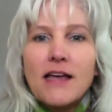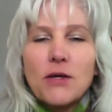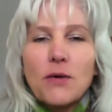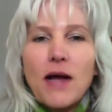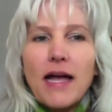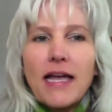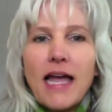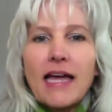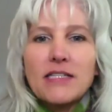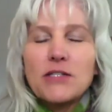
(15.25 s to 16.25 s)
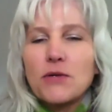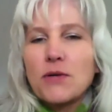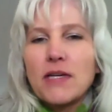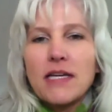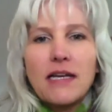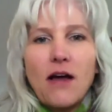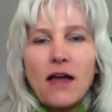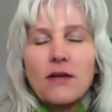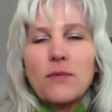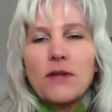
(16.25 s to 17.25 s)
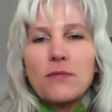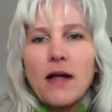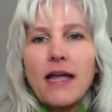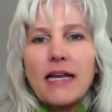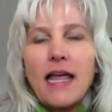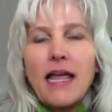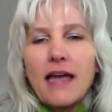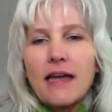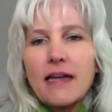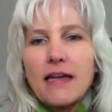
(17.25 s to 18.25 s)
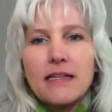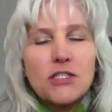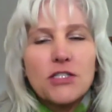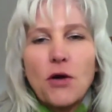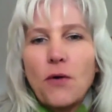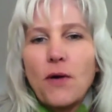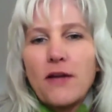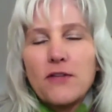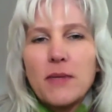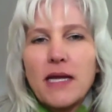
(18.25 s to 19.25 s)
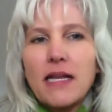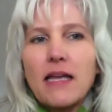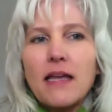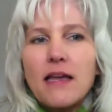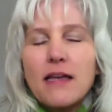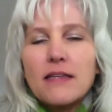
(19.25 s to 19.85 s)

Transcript: So I had to get on with Ryan and show everybody